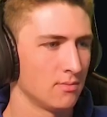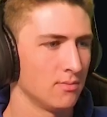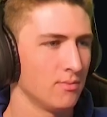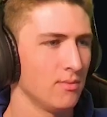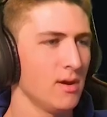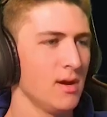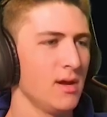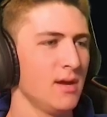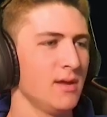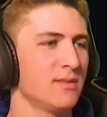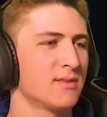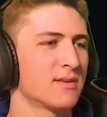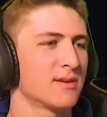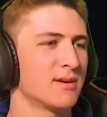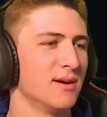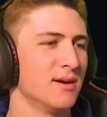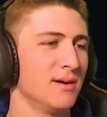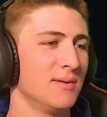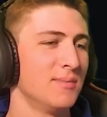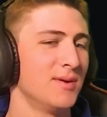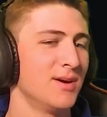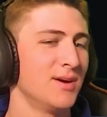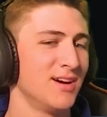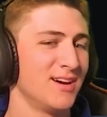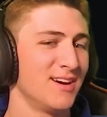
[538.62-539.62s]
What?
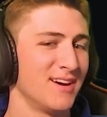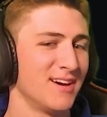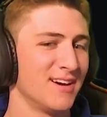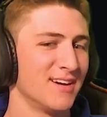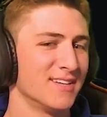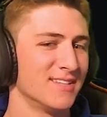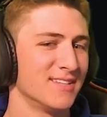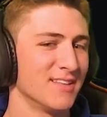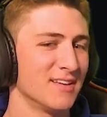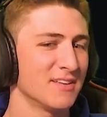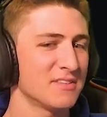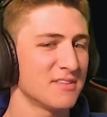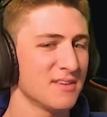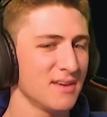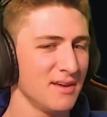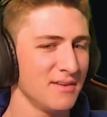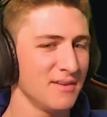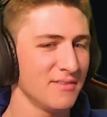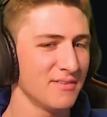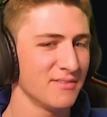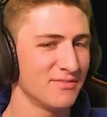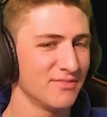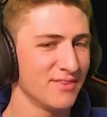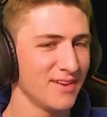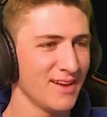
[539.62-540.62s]
Come on. That's not
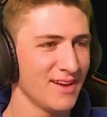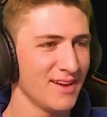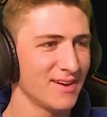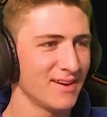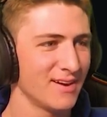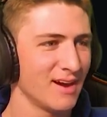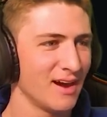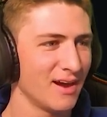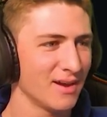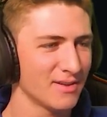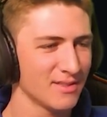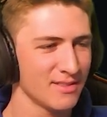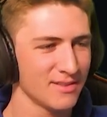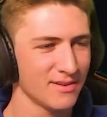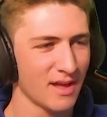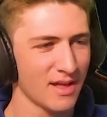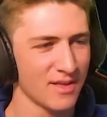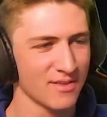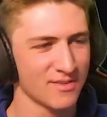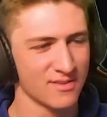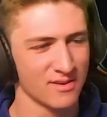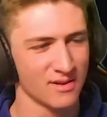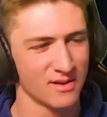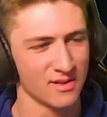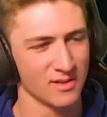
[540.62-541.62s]
even fair. I could have
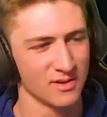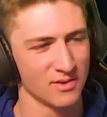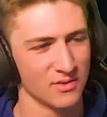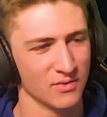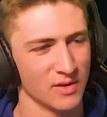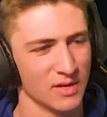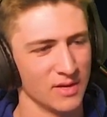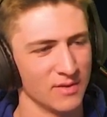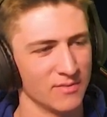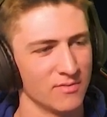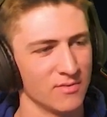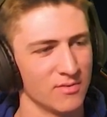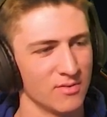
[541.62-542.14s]
got Sonic Wave.